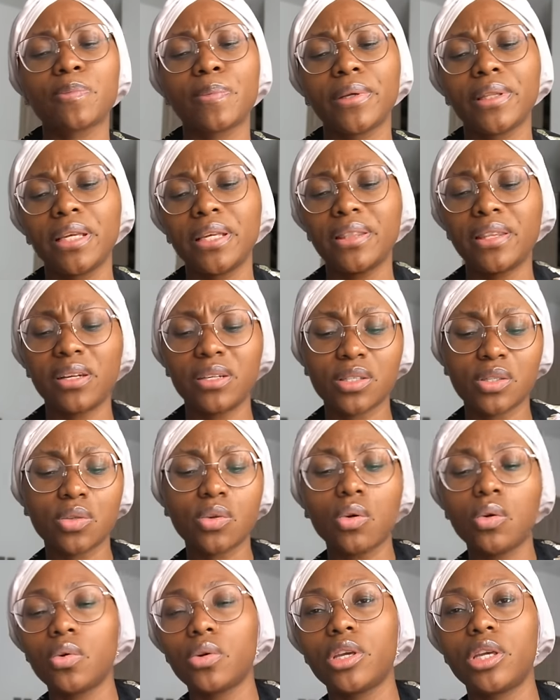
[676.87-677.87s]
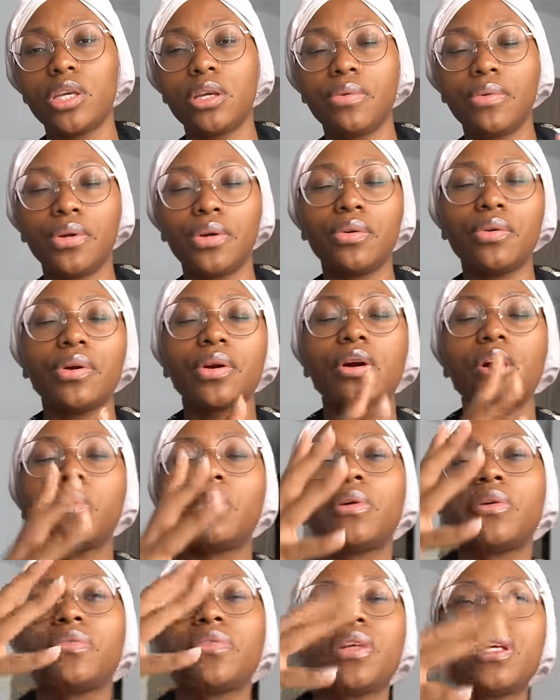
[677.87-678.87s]
But then there is no ogiri, or a
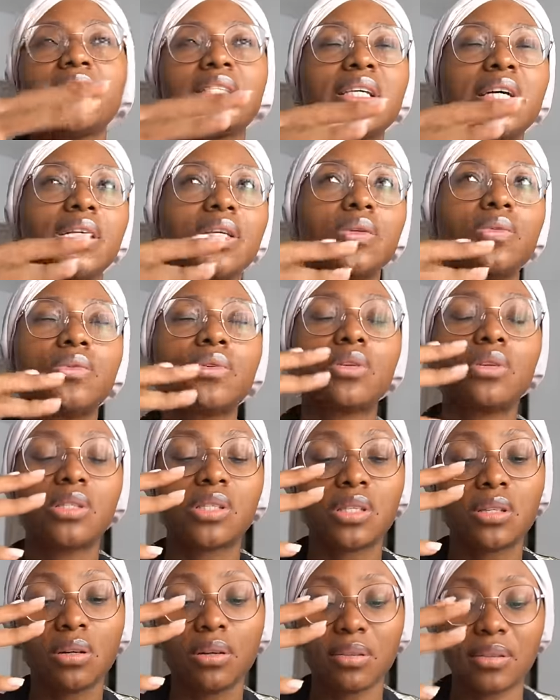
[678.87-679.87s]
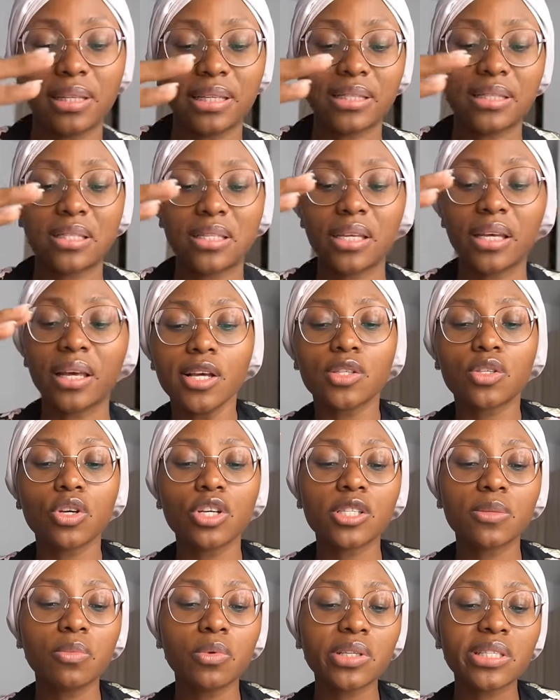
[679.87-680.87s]
couple of things that you'd consider authentic. So
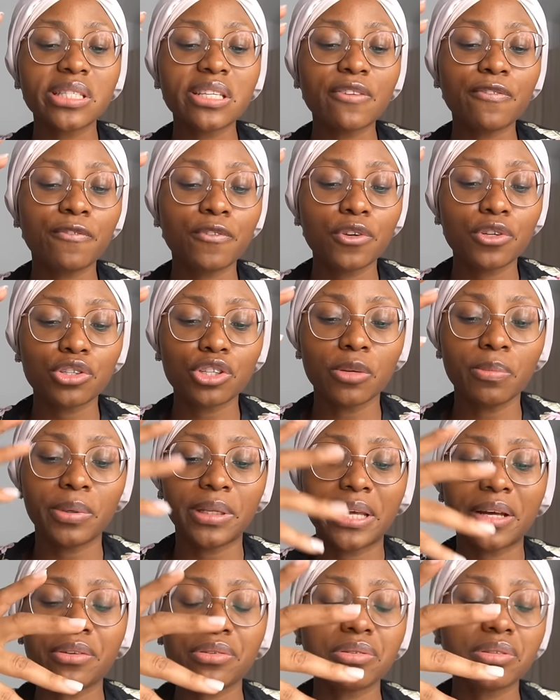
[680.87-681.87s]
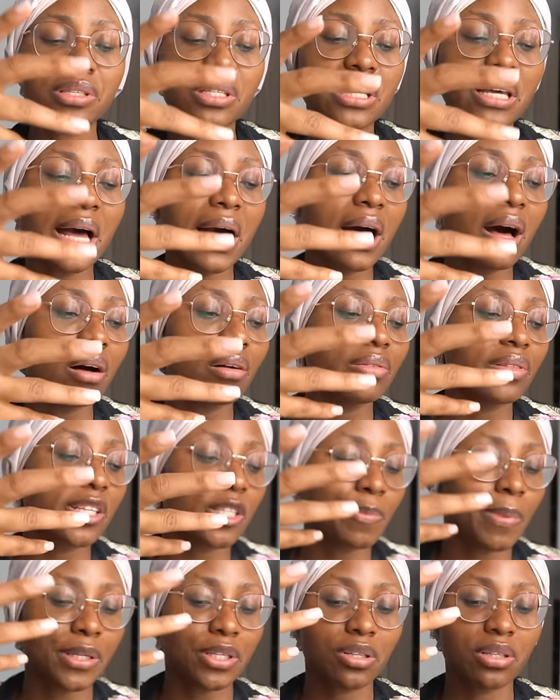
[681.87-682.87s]
it's mostly fusion, but I also see how this
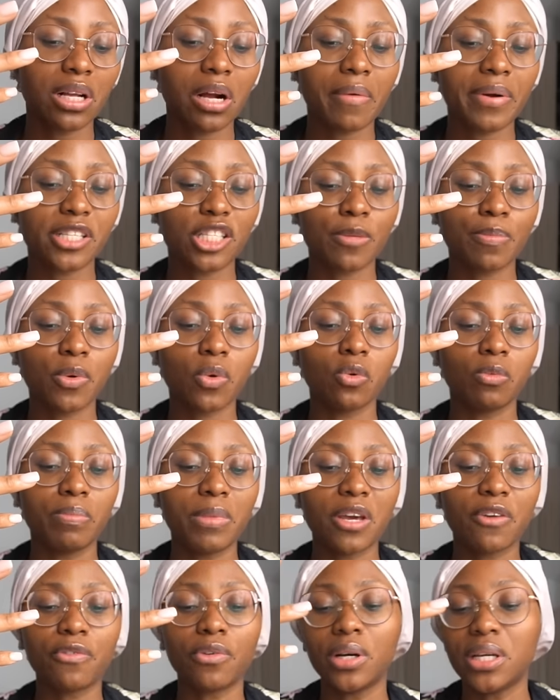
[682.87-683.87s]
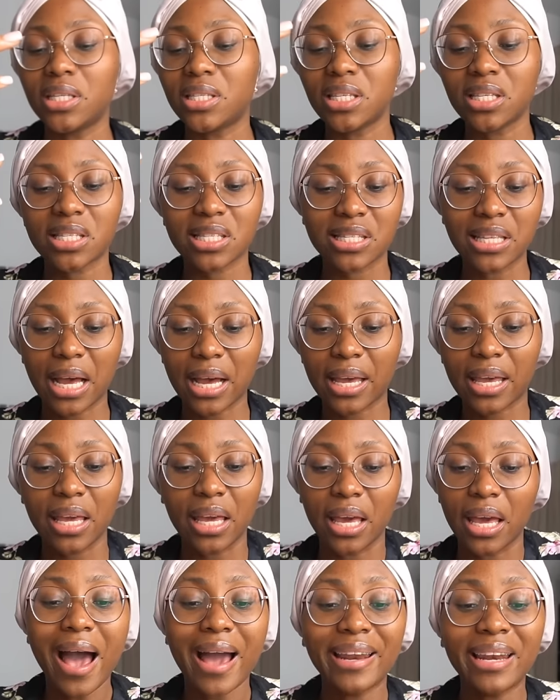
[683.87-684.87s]
particular recipe will make for easy
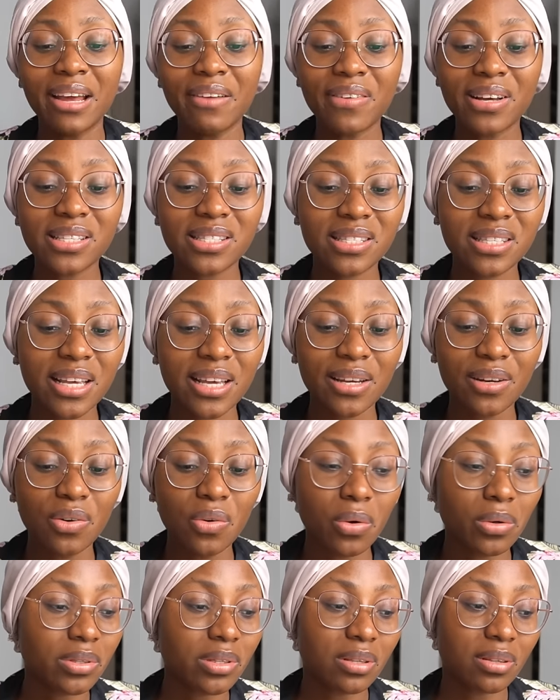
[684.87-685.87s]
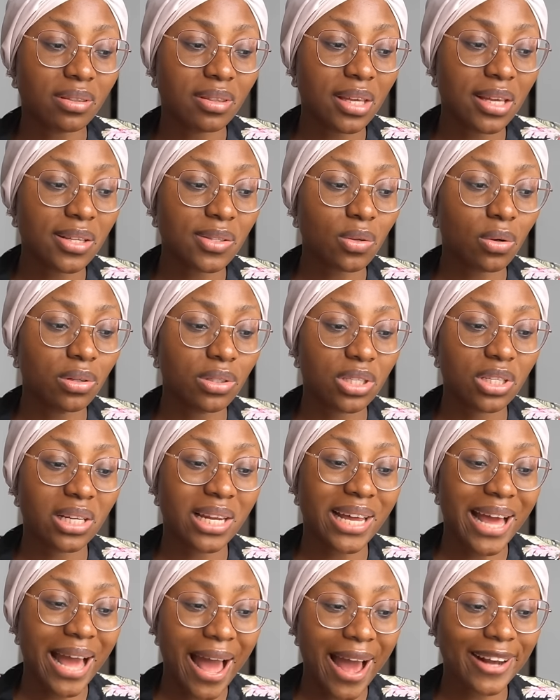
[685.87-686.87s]
snacking. I never say no to things until
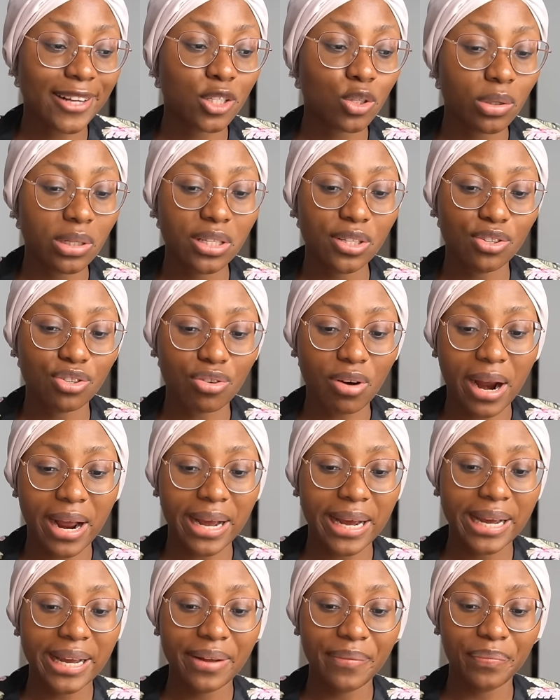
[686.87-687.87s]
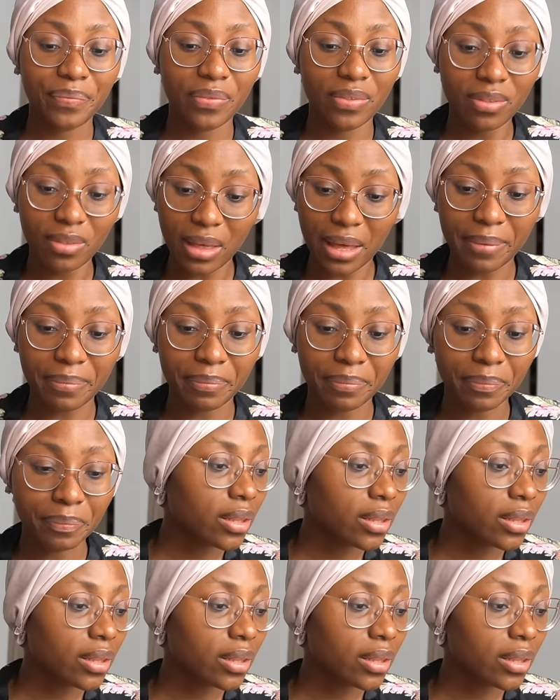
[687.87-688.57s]
I actually try them.